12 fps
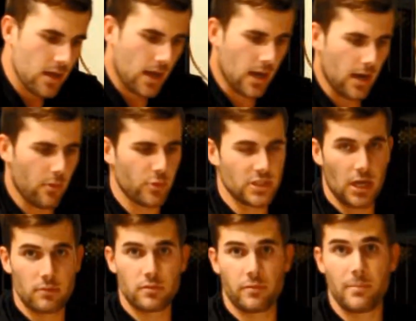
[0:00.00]
uh, which
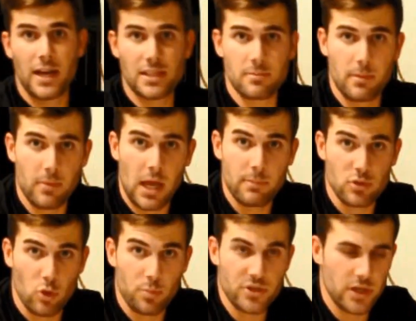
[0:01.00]
helps with maximum
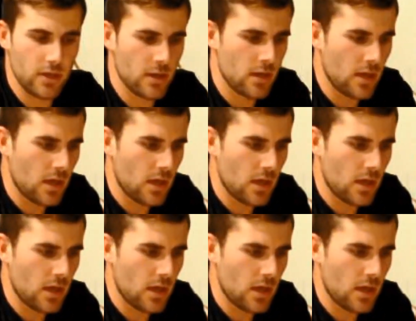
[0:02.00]
absorption.